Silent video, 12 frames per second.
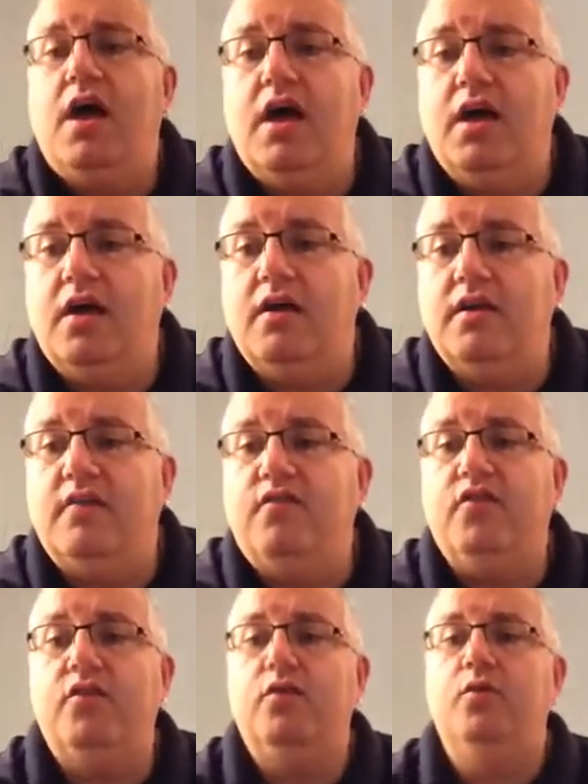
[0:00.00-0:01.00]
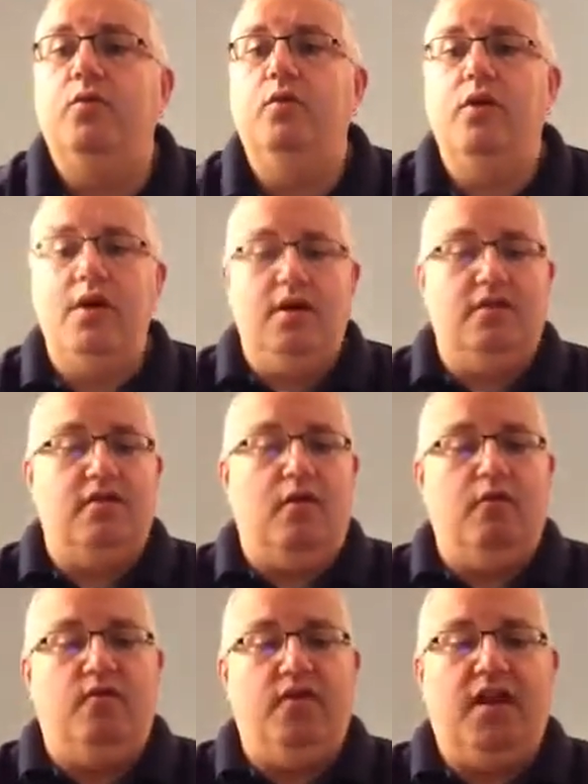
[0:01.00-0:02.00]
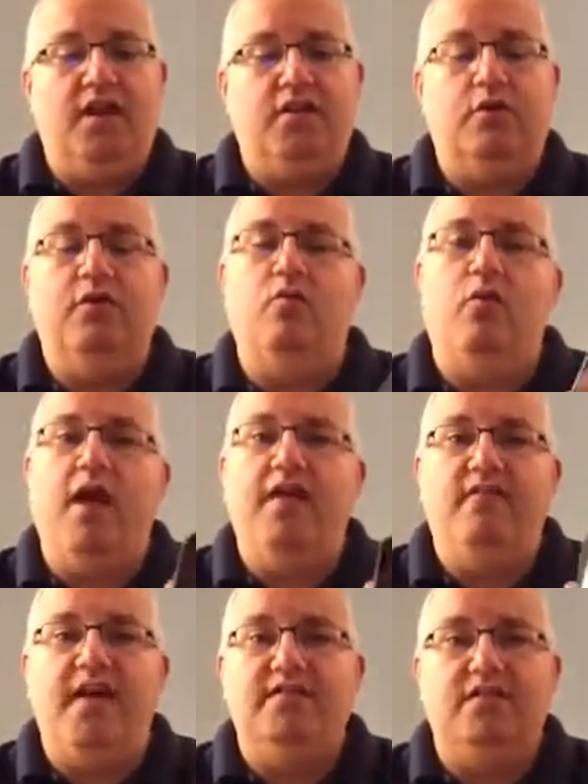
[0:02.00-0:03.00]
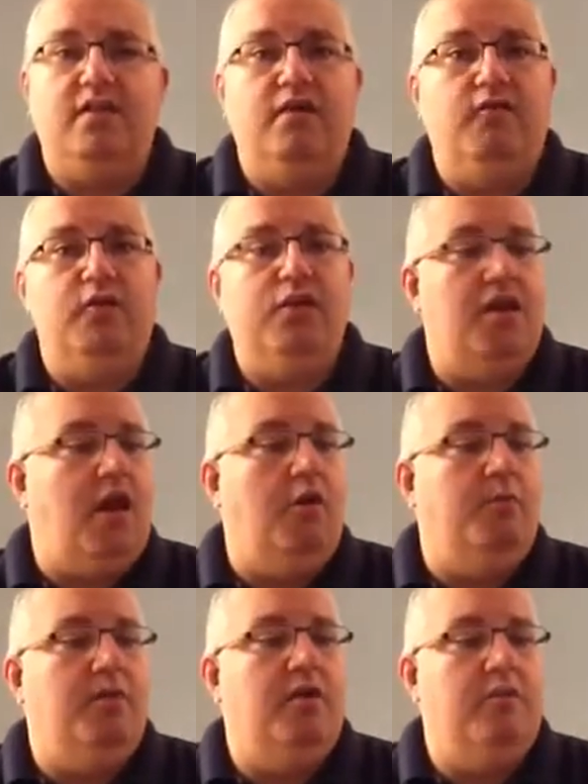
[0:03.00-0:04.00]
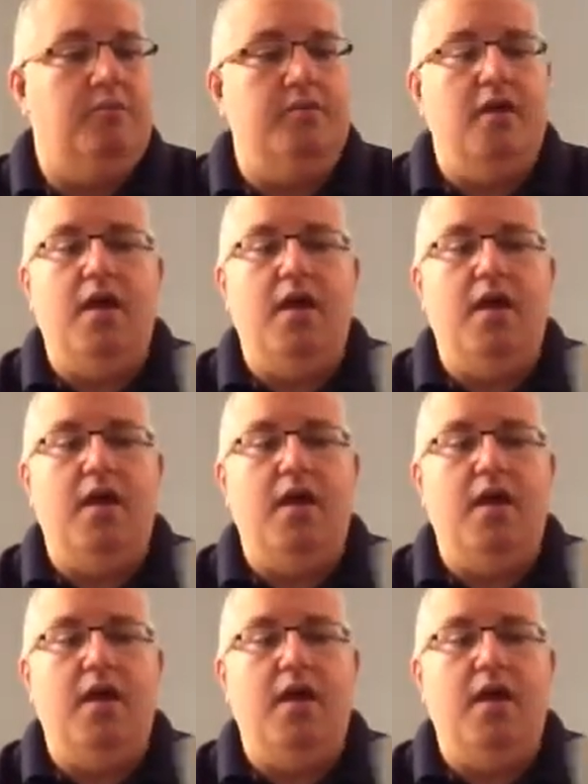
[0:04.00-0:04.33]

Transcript: If you don't feel like you can write fast enough, you can open up